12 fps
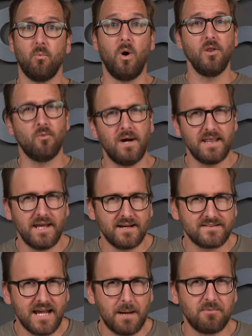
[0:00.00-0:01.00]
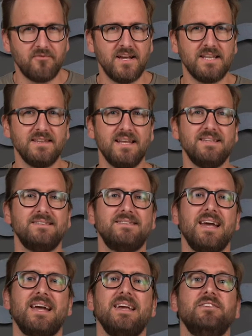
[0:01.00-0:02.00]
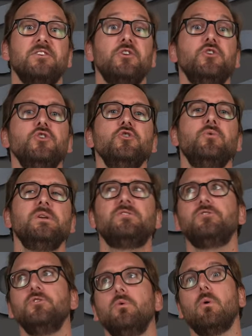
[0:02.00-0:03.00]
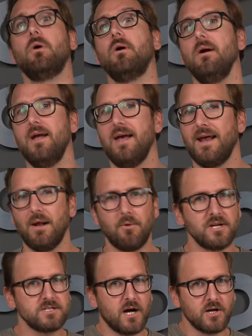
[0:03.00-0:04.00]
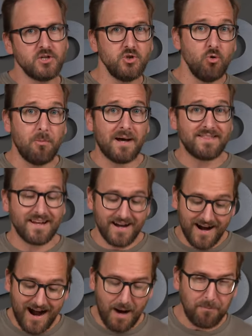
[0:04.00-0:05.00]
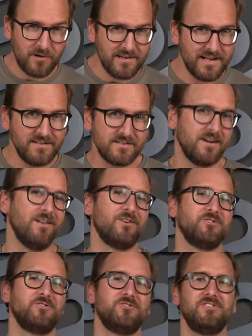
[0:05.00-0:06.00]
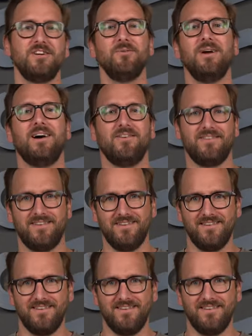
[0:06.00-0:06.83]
While the Wiley X Captivate lens tech isn't new, it's newer, and I want to talk to you about the copper lens color, so stick around.